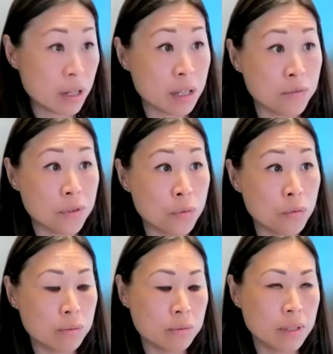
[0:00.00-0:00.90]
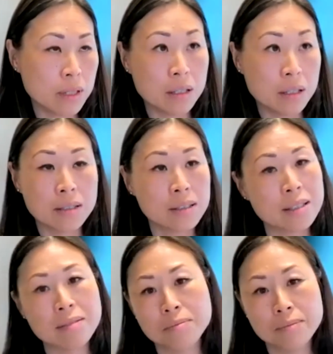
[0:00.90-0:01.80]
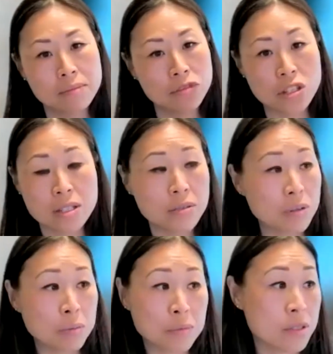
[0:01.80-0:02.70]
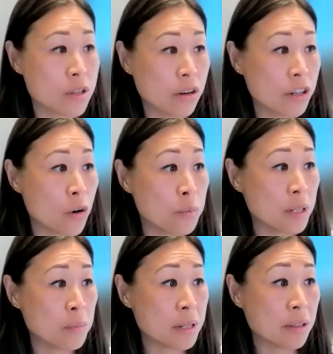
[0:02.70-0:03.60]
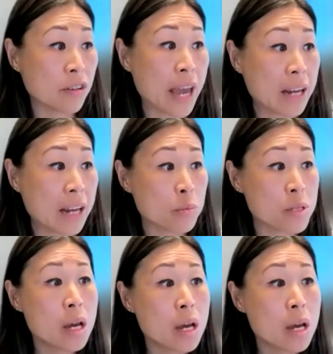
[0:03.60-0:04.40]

If you, and Justin, I'm sorry, open up another can of worms.